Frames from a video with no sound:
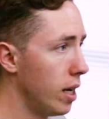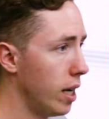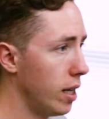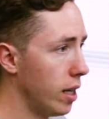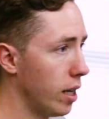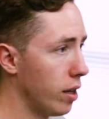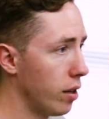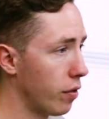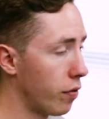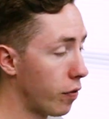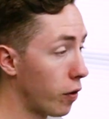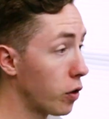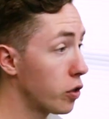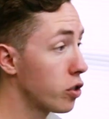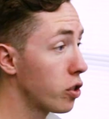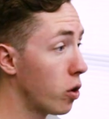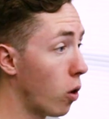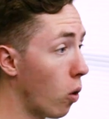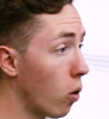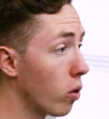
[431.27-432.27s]
And then the
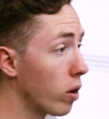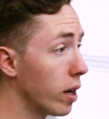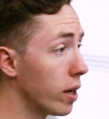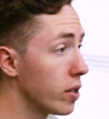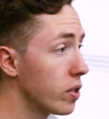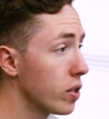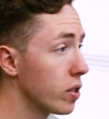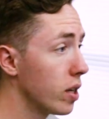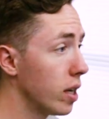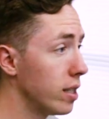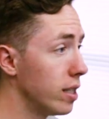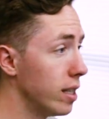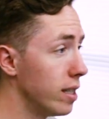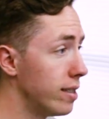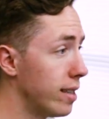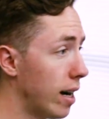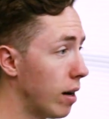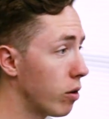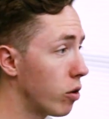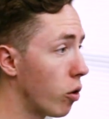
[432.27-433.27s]
first chorus, I did a
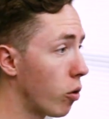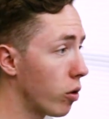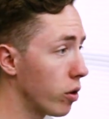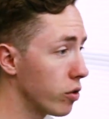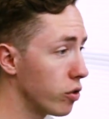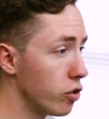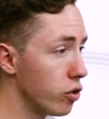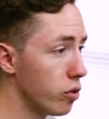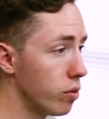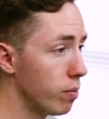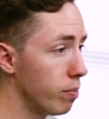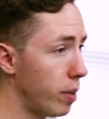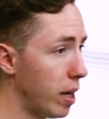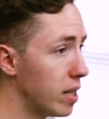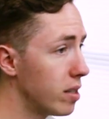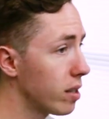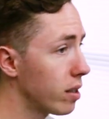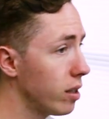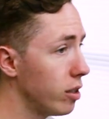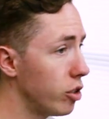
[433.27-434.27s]
down chorus
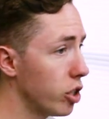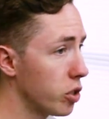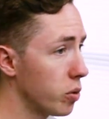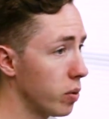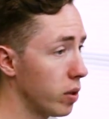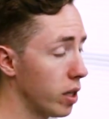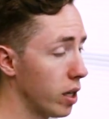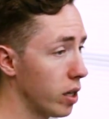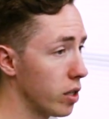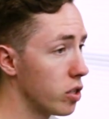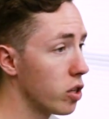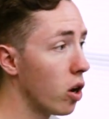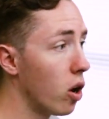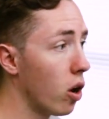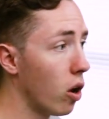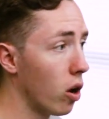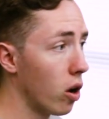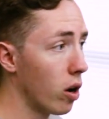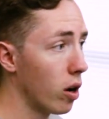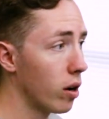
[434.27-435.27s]
basically just with the
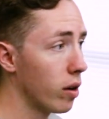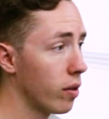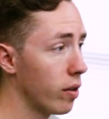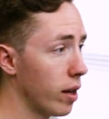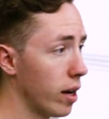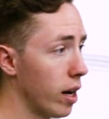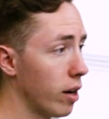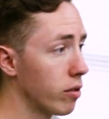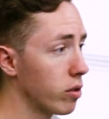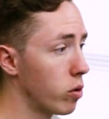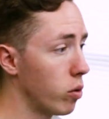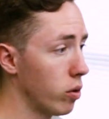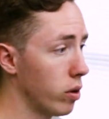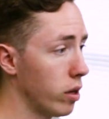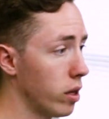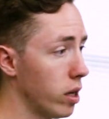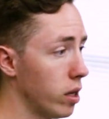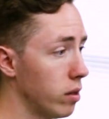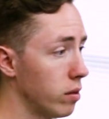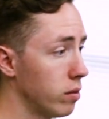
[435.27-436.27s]
guitar that I
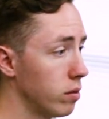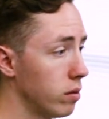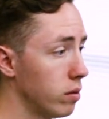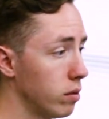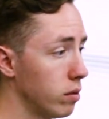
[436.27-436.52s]
recorded in.